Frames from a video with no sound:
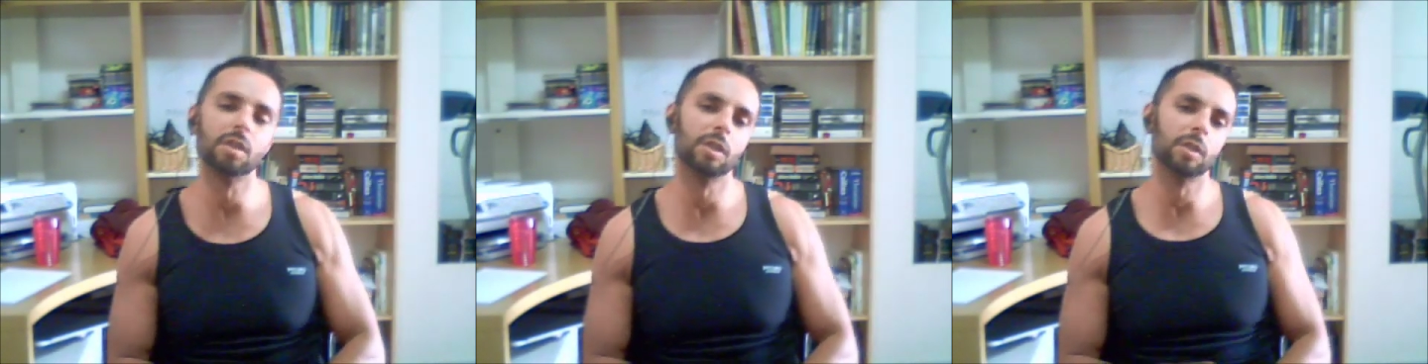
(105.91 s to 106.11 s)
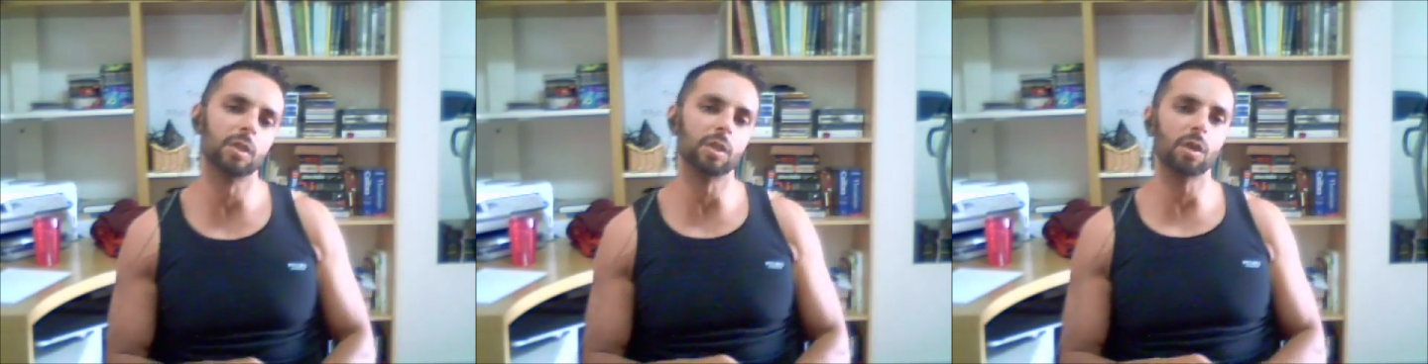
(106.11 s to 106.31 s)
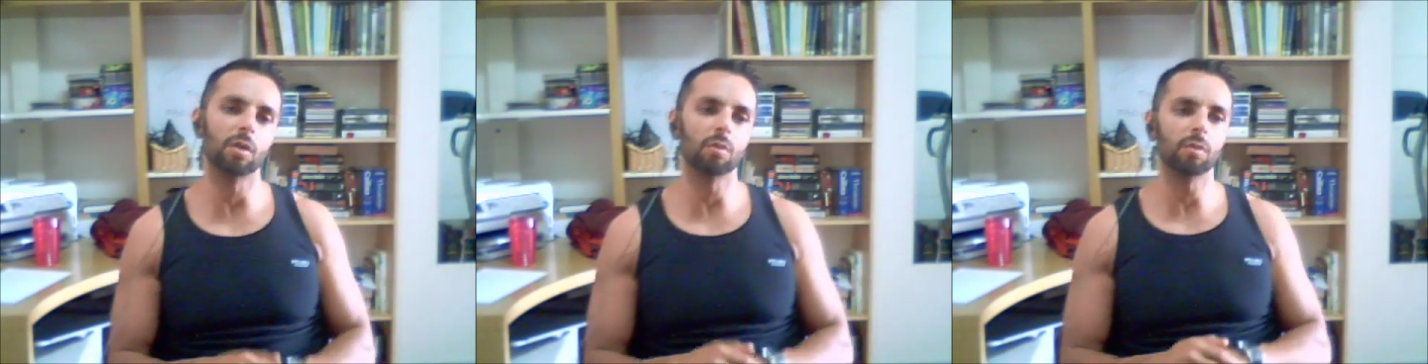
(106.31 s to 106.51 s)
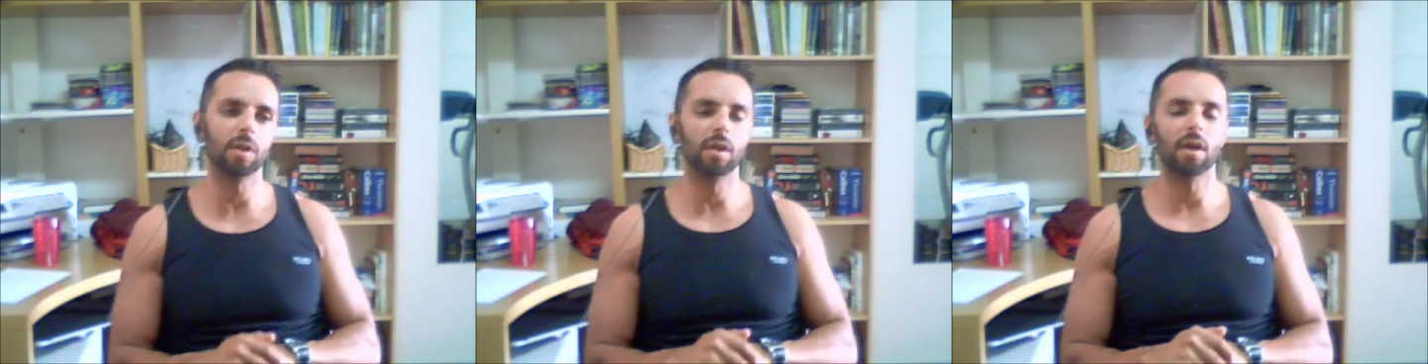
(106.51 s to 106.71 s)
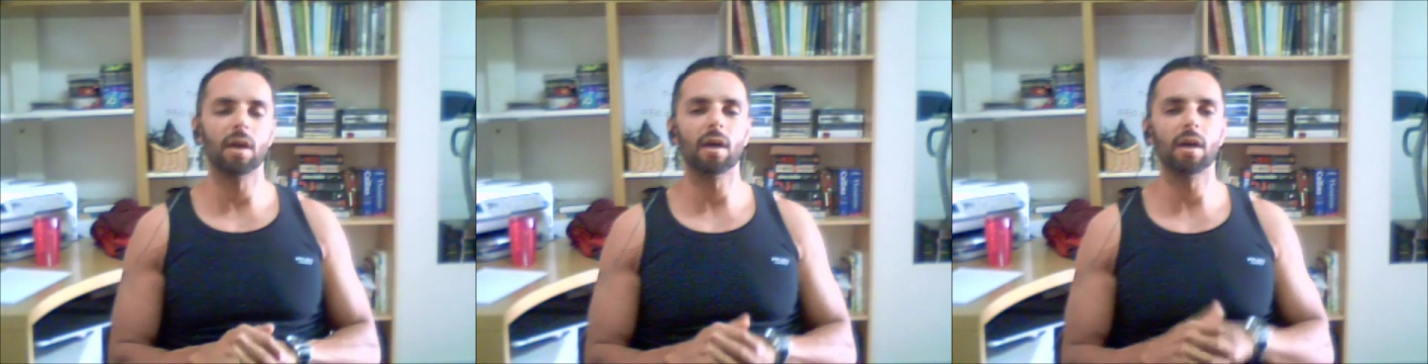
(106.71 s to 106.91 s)

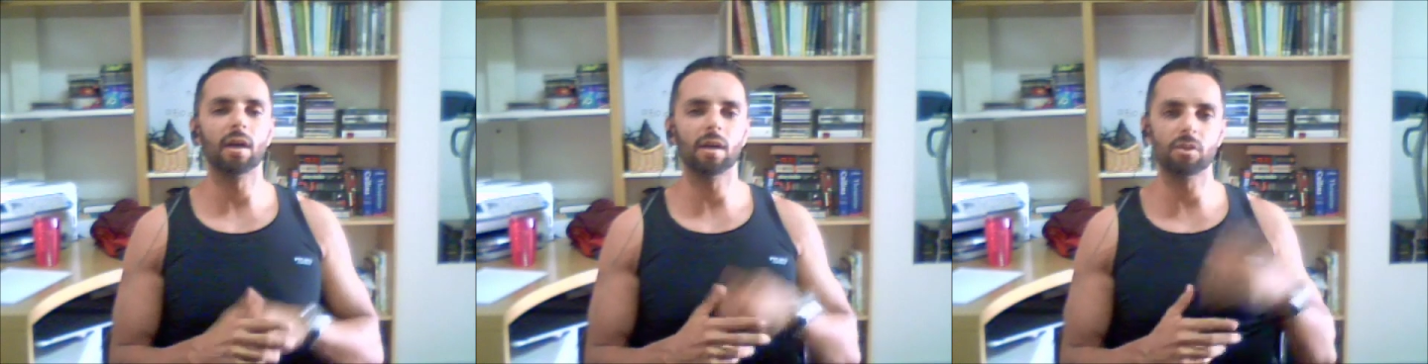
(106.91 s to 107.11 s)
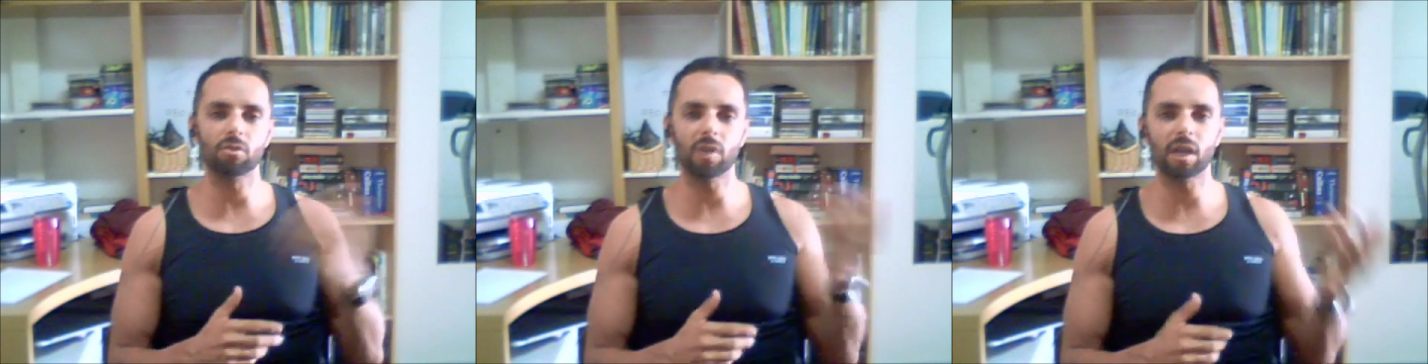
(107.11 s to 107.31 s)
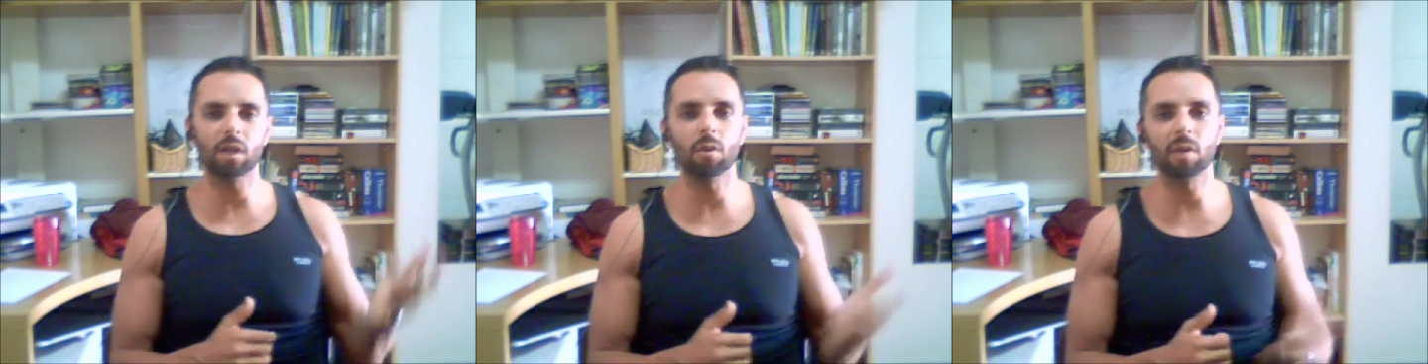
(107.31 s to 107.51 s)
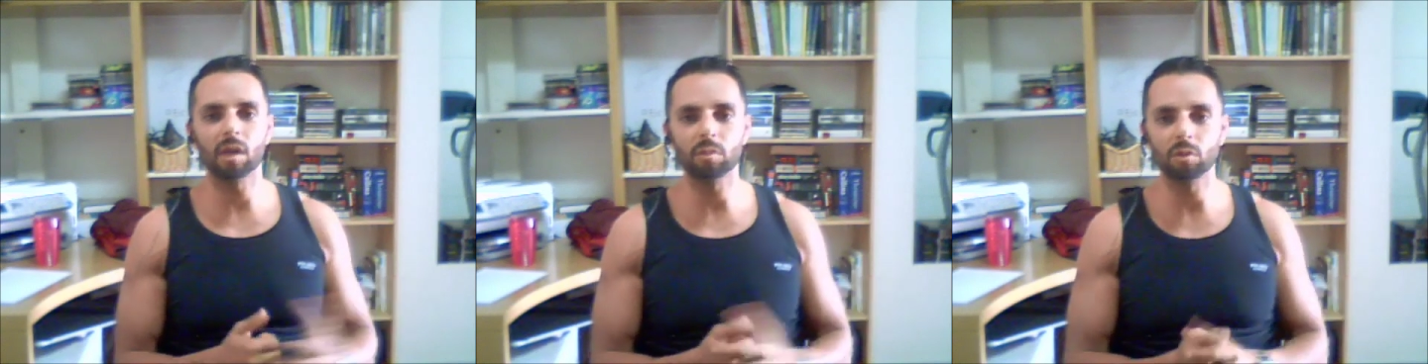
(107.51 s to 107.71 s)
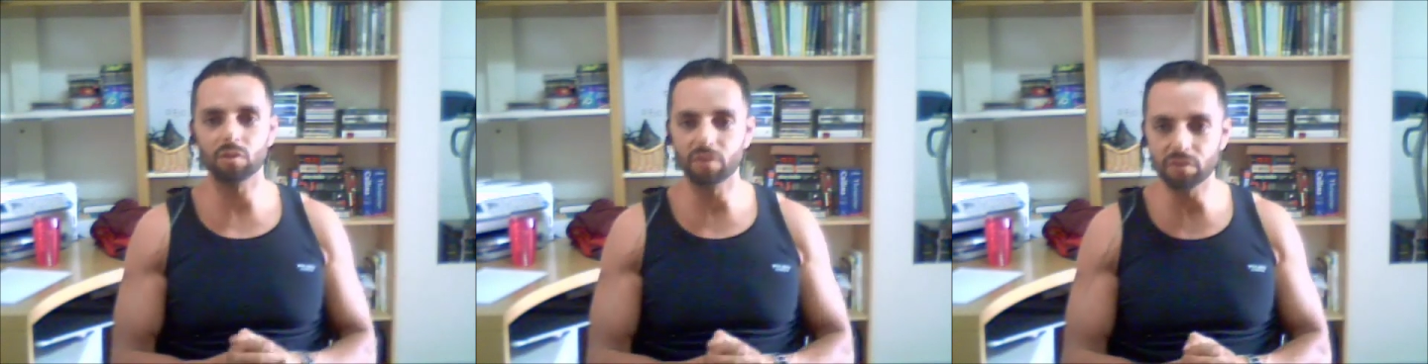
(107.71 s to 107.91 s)
Try going up
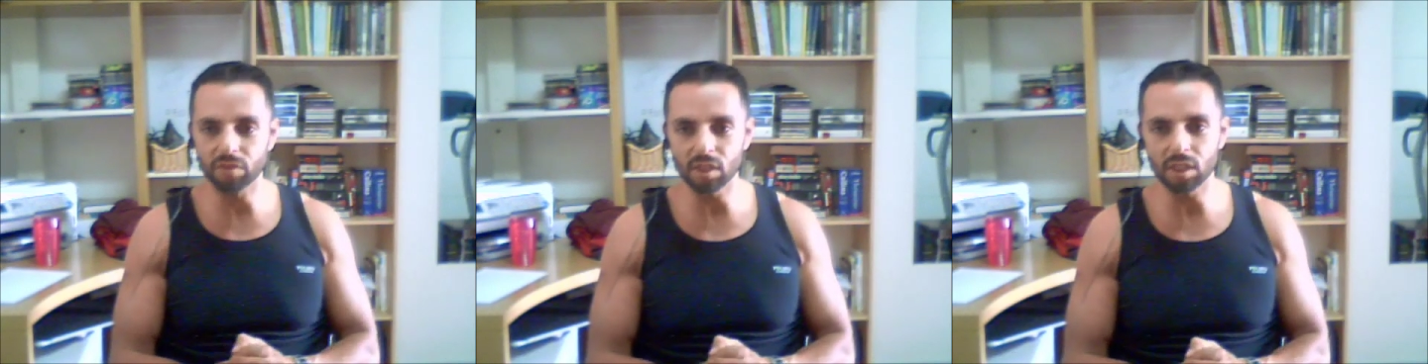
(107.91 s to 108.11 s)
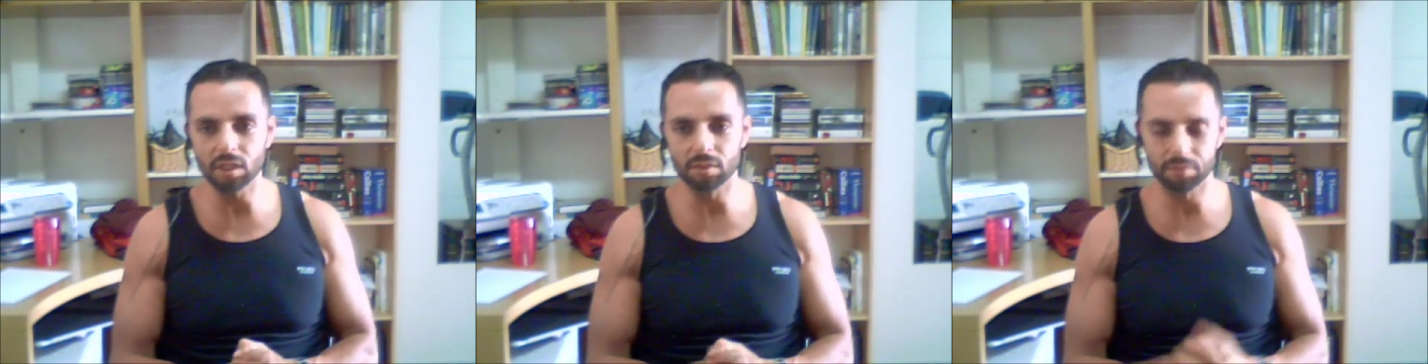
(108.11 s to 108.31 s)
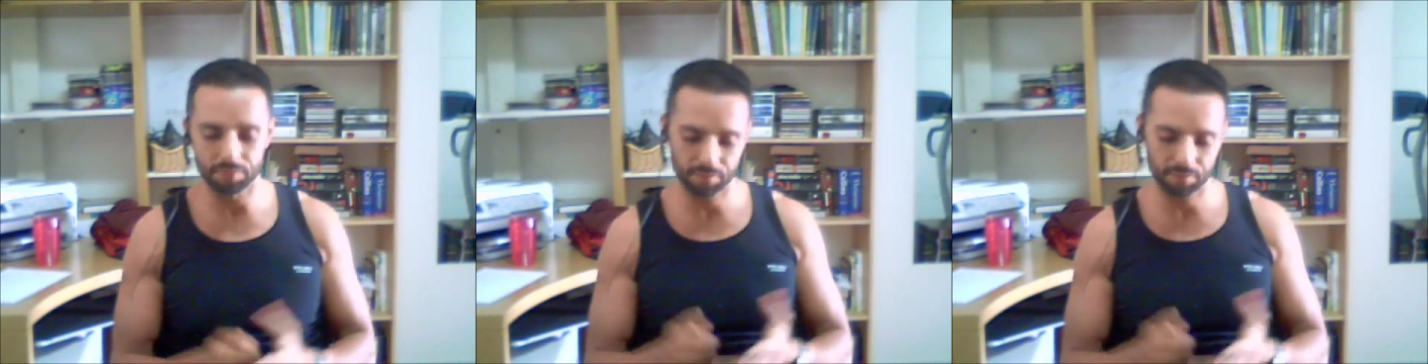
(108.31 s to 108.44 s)
to 15.